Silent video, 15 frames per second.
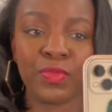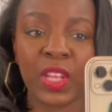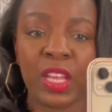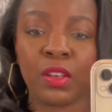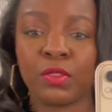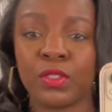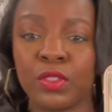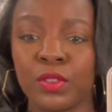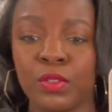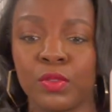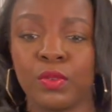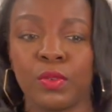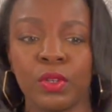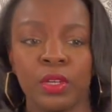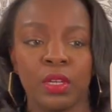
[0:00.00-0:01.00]
it'll
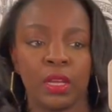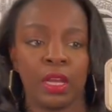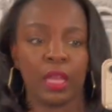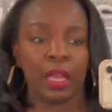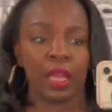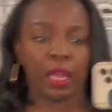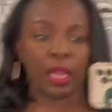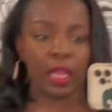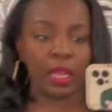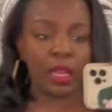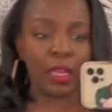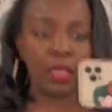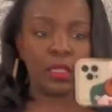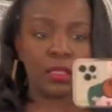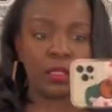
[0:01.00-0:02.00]
do
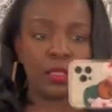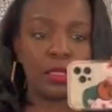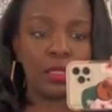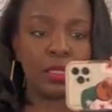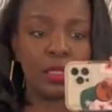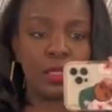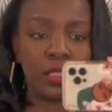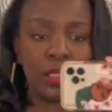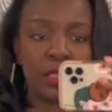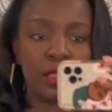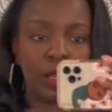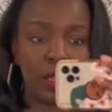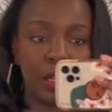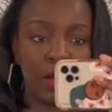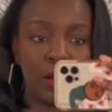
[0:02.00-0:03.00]
and just
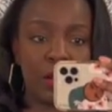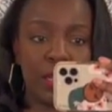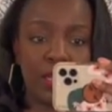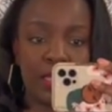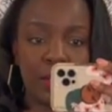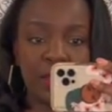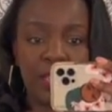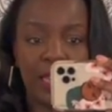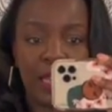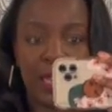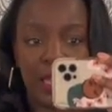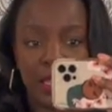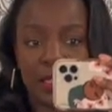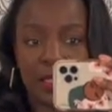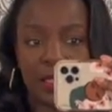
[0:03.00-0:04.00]
gonna go get something to
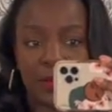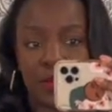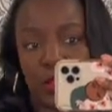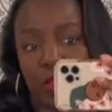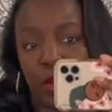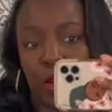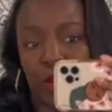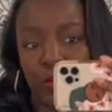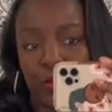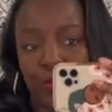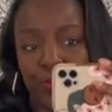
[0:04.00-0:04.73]
eat. So